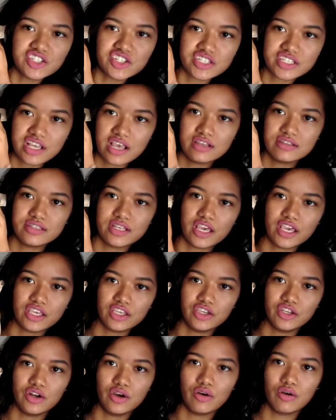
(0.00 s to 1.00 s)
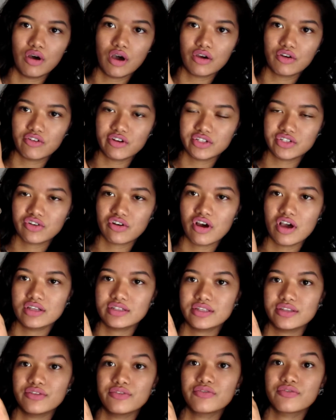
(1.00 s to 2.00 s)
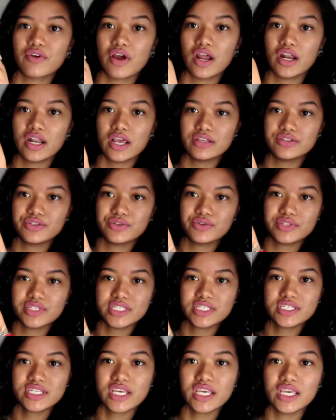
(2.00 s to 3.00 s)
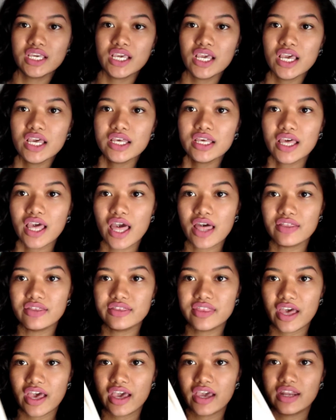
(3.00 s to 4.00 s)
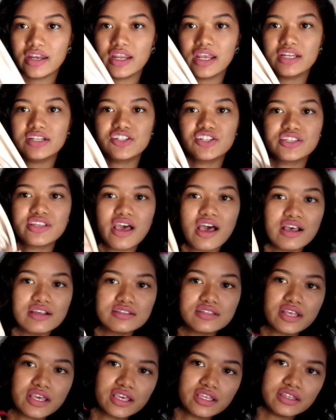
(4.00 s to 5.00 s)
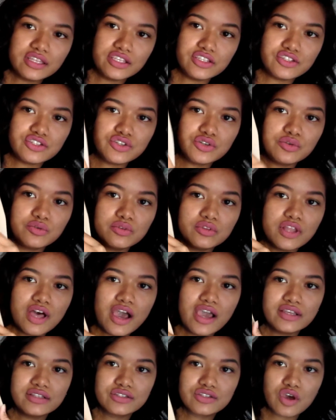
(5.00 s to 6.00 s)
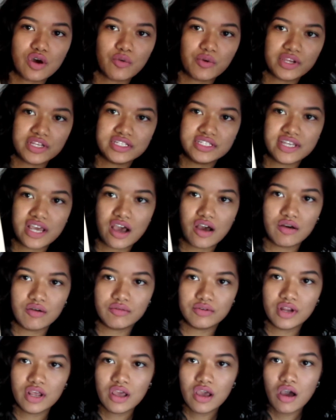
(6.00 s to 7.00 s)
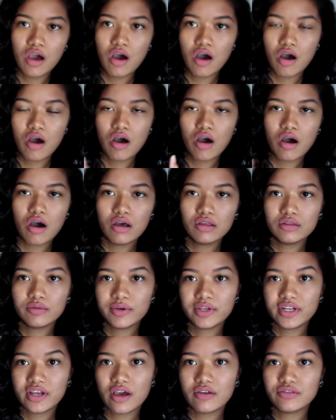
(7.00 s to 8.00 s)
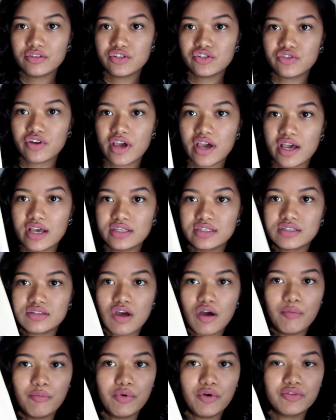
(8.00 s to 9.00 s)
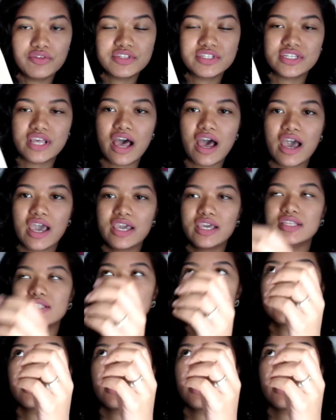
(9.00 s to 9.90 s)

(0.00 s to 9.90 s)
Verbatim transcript: just has like, you know, a crisscross in the front as you can see, and then it just has like these two lines going down all the way down the dress on both sides.